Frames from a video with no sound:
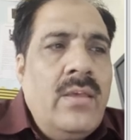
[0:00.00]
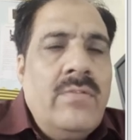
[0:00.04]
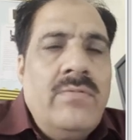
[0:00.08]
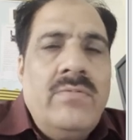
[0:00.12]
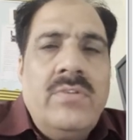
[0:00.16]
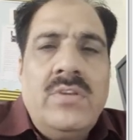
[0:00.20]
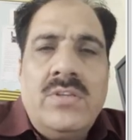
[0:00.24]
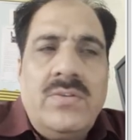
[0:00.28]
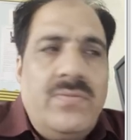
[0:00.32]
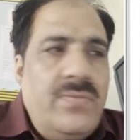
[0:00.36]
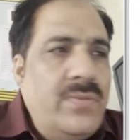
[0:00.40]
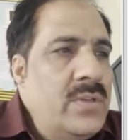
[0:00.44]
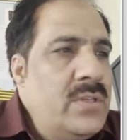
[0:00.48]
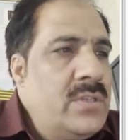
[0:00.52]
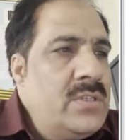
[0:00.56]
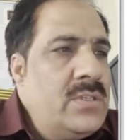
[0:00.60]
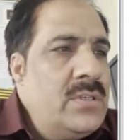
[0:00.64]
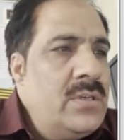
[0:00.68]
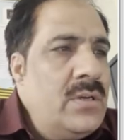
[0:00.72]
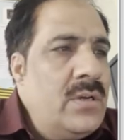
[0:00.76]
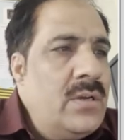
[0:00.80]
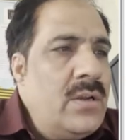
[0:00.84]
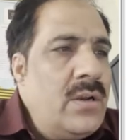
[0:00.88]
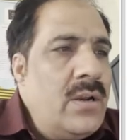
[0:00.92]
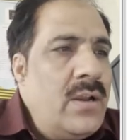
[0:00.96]
Which
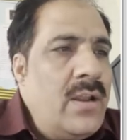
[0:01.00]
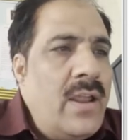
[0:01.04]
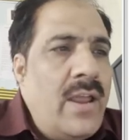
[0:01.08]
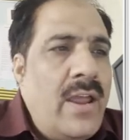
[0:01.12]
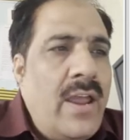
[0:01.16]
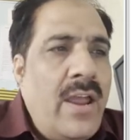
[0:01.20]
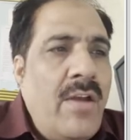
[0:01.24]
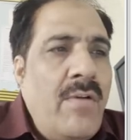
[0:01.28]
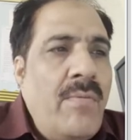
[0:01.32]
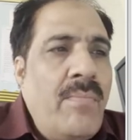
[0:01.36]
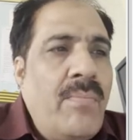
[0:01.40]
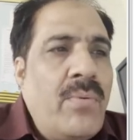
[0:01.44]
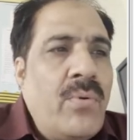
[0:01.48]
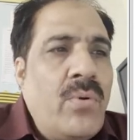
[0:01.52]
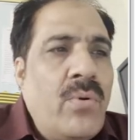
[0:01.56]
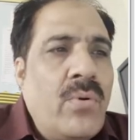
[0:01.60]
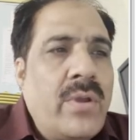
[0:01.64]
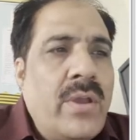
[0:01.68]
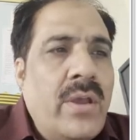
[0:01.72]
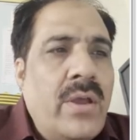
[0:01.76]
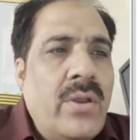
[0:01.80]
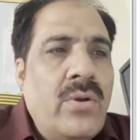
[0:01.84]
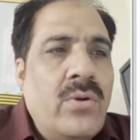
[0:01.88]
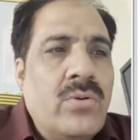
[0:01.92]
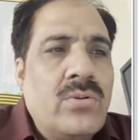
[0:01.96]
feature have
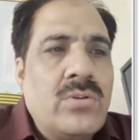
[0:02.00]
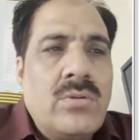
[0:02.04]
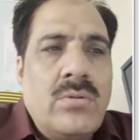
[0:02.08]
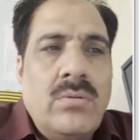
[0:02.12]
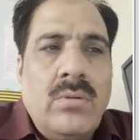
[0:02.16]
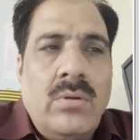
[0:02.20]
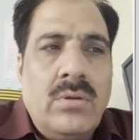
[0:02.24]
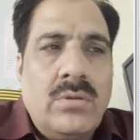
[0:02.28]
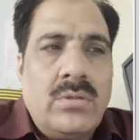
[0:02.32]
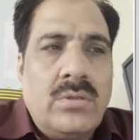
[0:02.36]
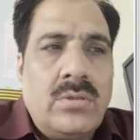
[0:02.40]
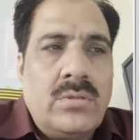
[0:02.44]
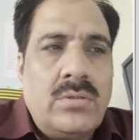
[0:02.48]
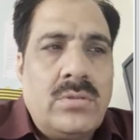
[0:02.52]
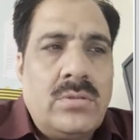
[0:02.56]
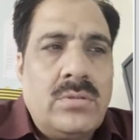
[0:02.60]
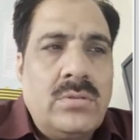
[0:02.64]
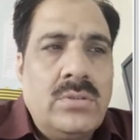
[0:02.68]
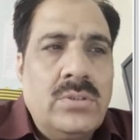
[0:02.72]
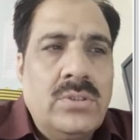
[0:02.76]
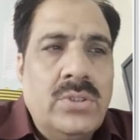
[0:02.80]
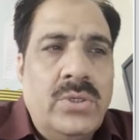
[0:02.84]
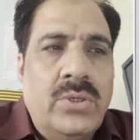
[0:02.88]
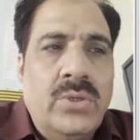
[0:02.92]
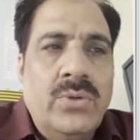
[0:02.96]
prokaryotes lost
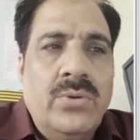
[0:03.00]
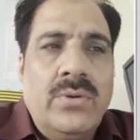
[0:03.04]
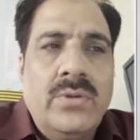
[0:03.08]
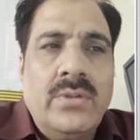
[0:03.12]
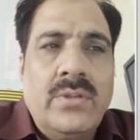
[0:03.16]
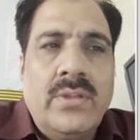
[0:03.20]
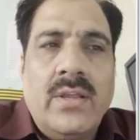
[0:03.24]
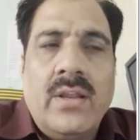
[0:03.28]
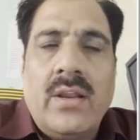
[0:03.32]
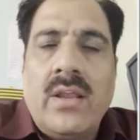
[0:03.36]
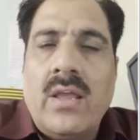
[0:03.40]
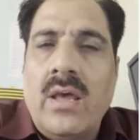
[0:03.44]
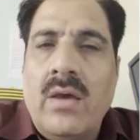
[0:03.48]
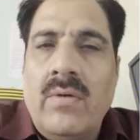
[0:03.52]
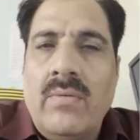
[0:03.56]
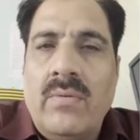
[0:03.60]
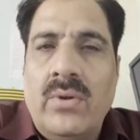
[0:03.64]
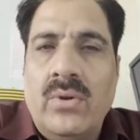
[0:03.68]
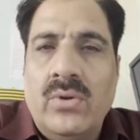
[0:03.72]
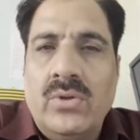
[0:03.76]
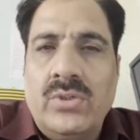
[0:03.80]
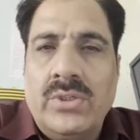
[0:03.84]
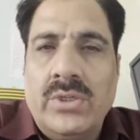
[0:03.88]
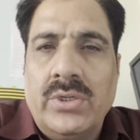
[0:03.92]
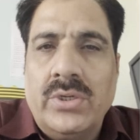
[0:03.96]
during their
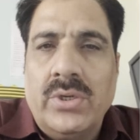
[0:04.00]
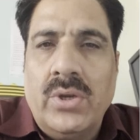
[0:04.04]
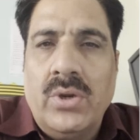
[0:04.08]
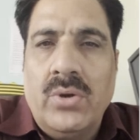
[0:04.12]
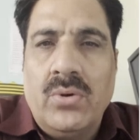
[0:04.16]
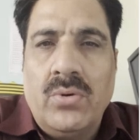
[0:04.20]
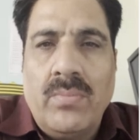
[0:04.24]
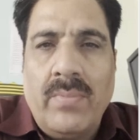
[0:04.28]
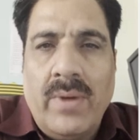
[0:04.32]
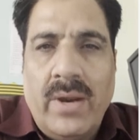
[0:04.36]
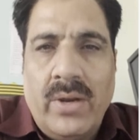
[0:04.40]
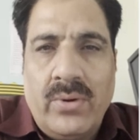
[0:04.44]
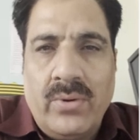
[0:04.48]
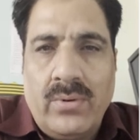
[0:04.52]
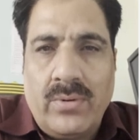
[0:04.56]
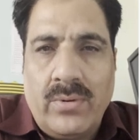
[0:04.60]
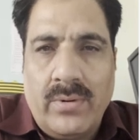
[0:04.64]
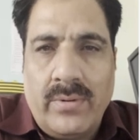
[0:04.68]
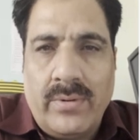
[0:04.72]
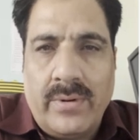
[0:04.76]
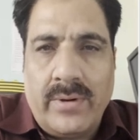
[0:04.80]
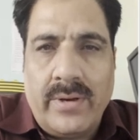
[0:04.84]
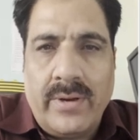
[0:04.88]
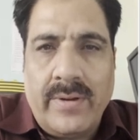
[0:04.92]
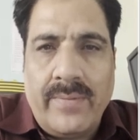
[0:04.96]
evolution into
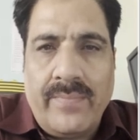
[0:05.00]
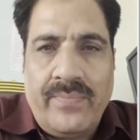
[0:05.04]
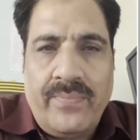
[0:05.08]
mitochondria?